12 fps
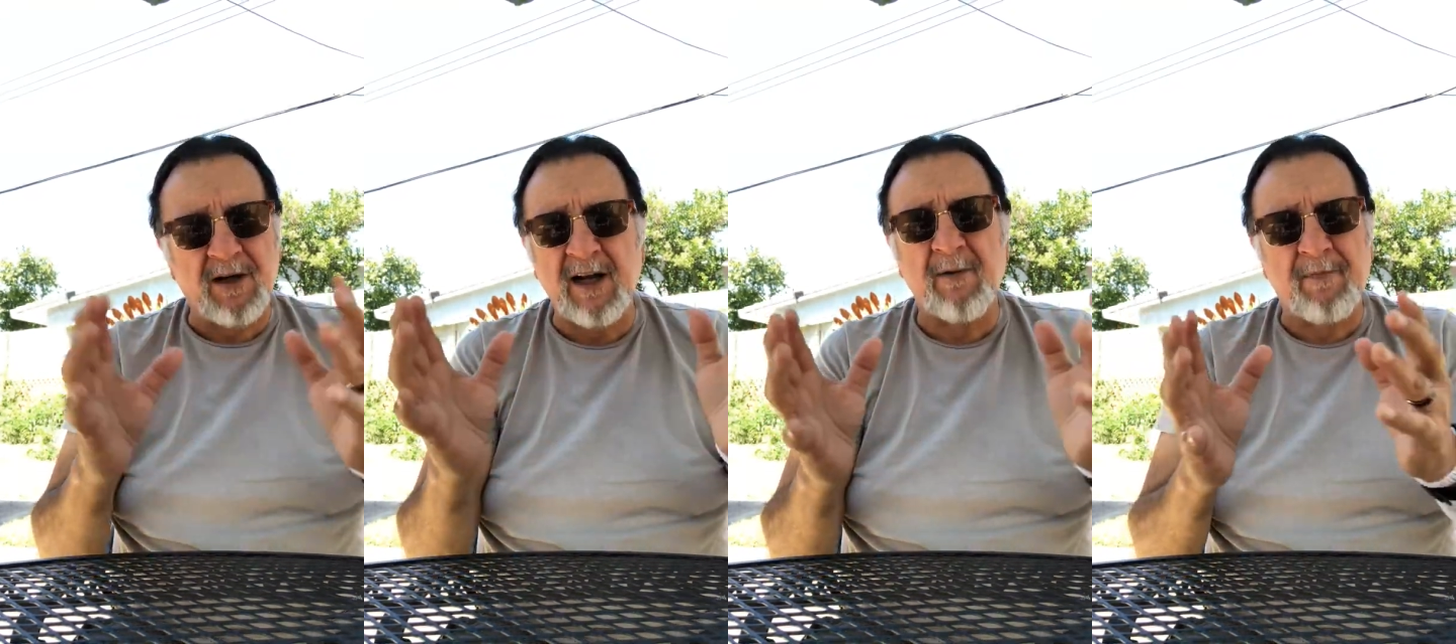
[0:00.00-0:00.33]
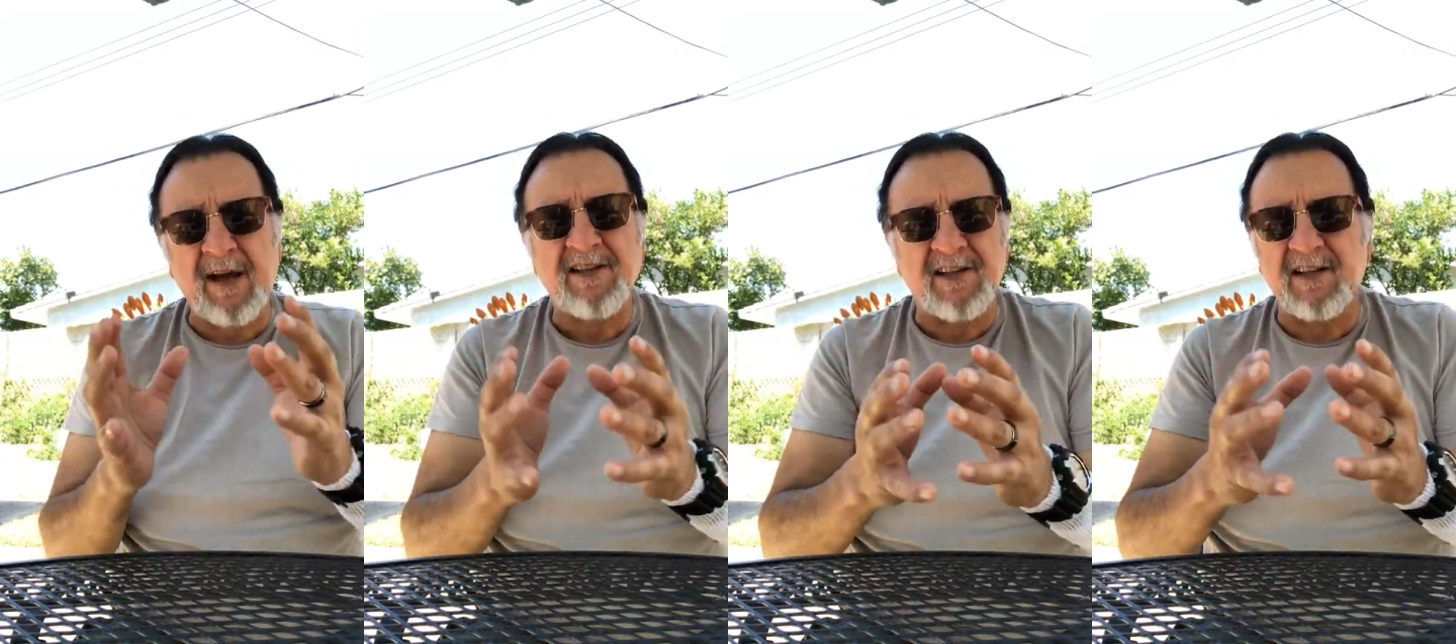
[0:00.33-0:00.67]
kind of
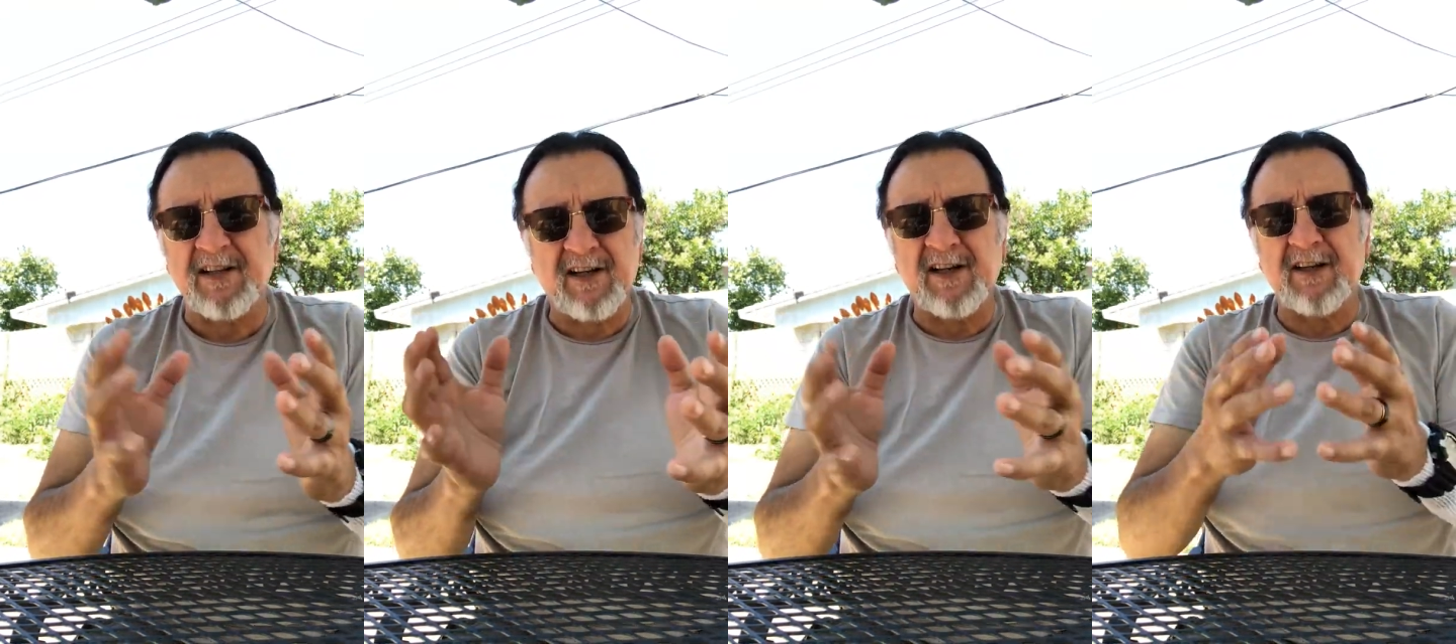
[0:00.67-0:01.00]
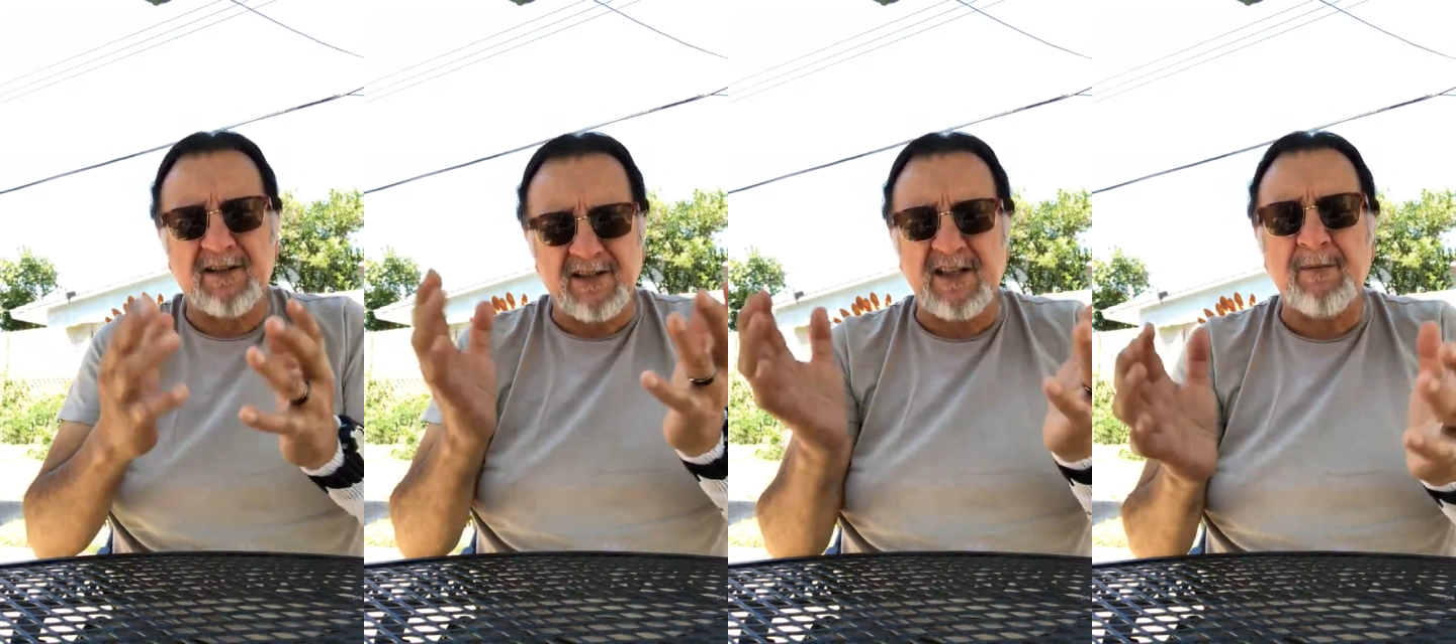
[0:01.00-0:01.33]

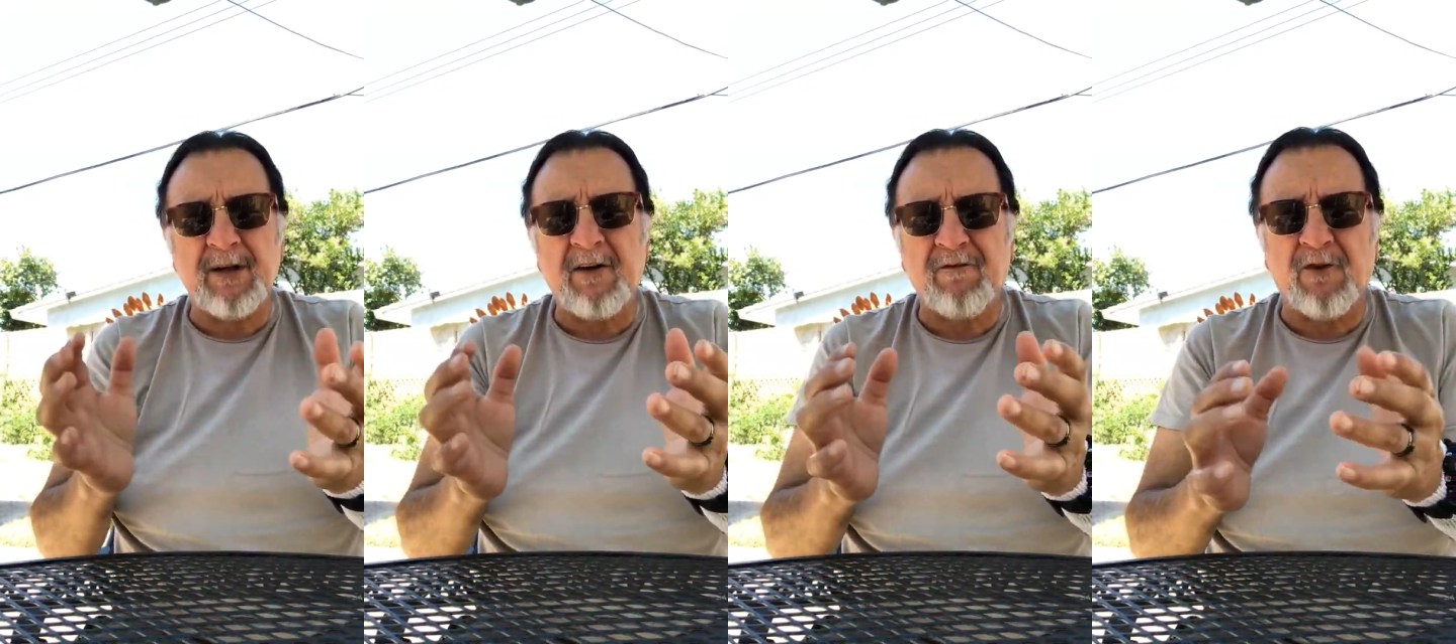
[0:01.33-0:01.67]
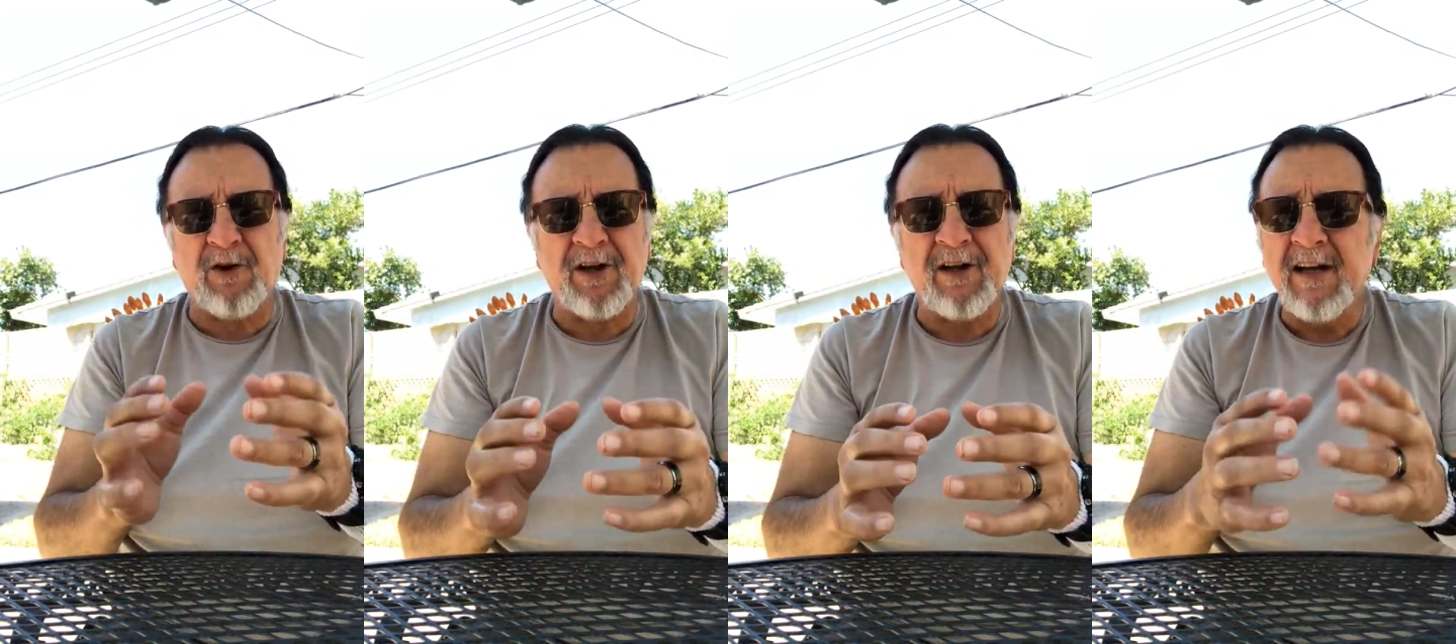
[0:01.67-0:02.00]
sum it up for you.